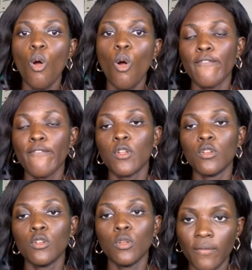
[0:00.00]
of your
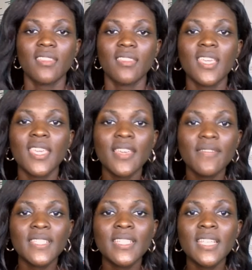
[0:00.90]
love. The
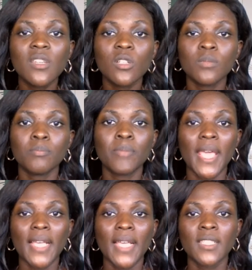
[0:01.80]
gift need not
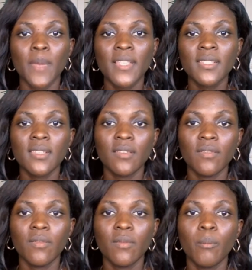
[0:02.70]
be
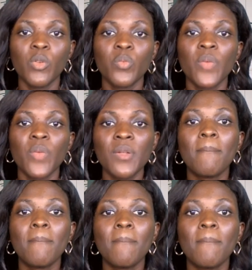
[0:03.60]
expensive, but regular
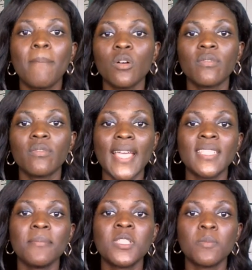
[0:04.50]
buying of
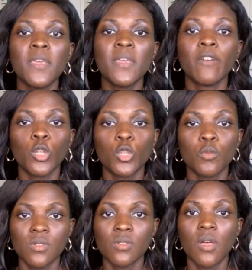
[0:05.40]
items speak
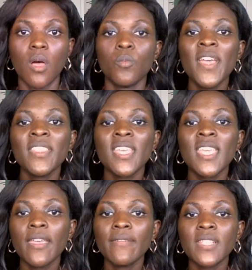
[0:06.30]
volumes. When the
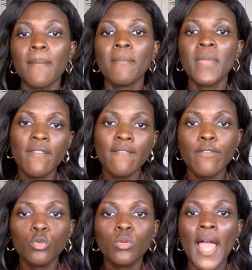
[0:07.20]
gifts are
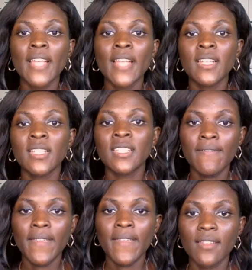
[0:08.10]
meaningful and
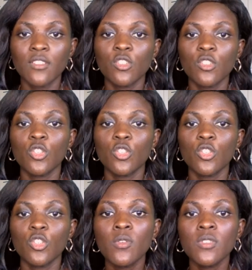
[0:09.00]
significant, your
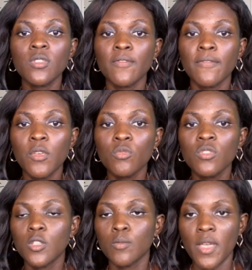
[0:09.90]
spouse
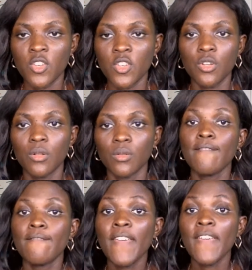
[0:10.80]
feels special.
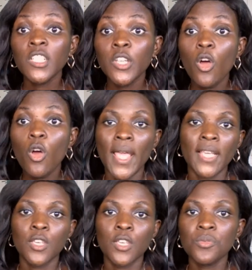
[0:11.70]
Failure or
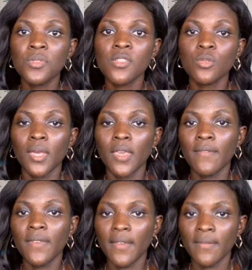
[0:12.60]
excuses to
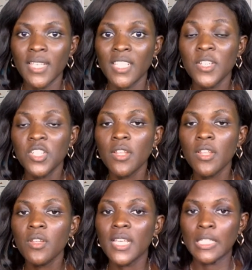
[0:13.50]
give gifts,
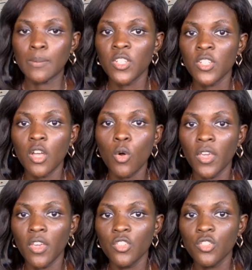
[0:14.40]
especially on a special
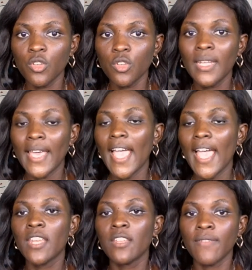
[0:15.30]
occasion like
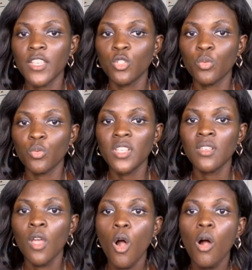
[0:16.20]

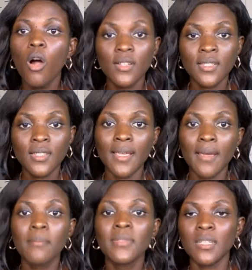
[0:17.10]
anniversaries, hurts
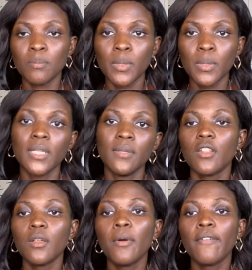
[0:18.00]
them deeply.
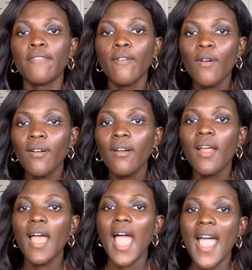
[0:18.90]
Number 4,
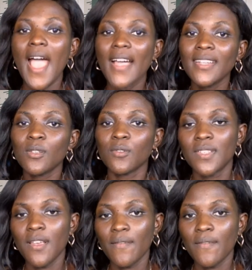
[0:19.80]
acts of
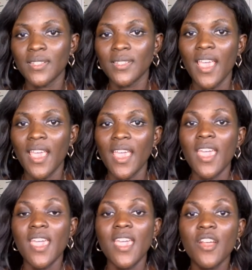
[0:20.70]
service.
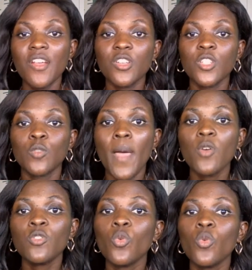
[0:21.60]
Here, your
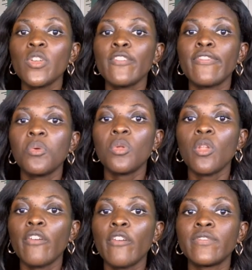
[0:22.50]
spouse only feel
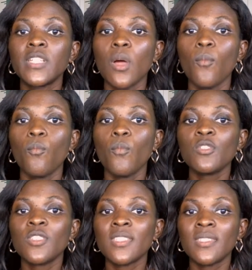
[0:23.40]
loved
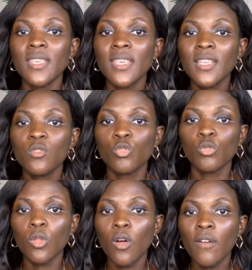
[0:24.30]
when you seek to
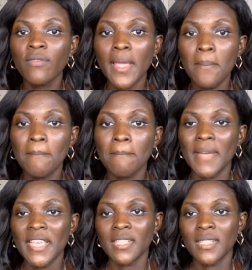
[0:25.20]
love them
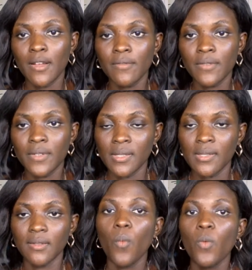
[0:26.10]
by
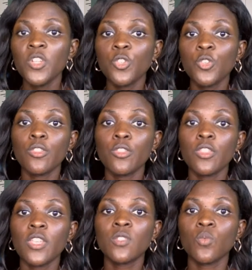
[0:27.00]
service. When you do
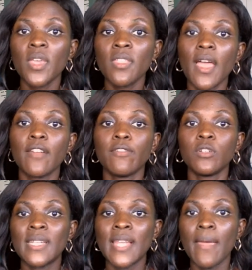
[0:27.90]
things with and
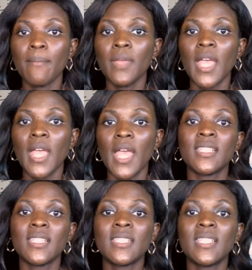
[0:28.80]
for them, they
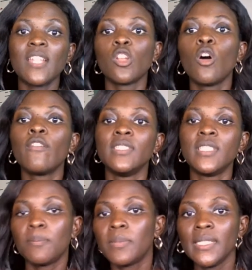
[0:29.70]
sense your
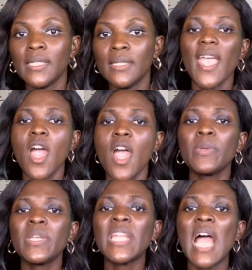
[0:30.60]
love deeply.
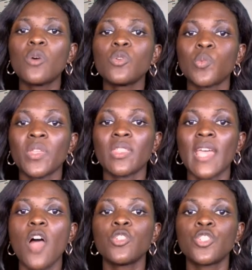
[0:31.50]
Helping out with
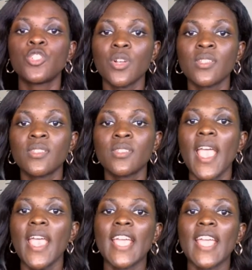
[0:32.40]
house chores,
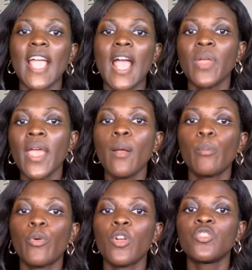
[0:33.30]
career,
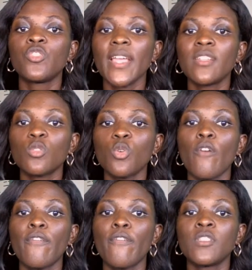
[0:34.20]
projects, or
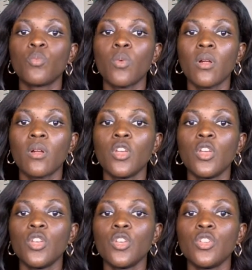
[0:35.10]
office work
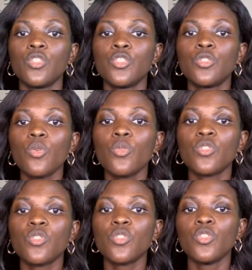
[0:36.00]

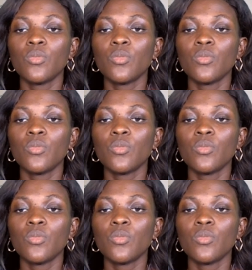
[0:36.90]
shows you